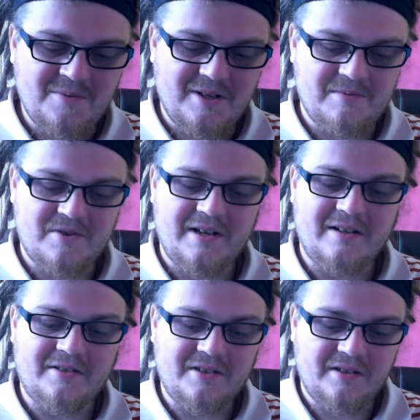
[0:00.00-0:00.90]
Well, I'm trying
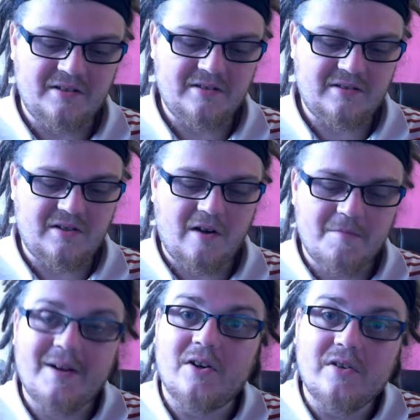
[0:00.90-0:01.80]
not to
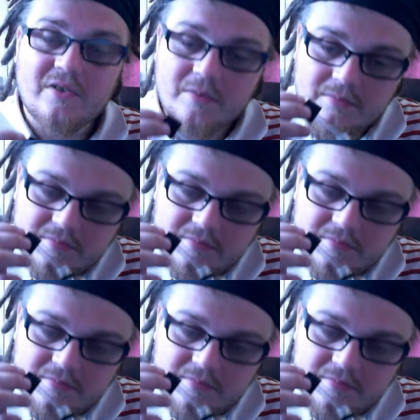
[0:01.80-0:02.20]
cough my guts up.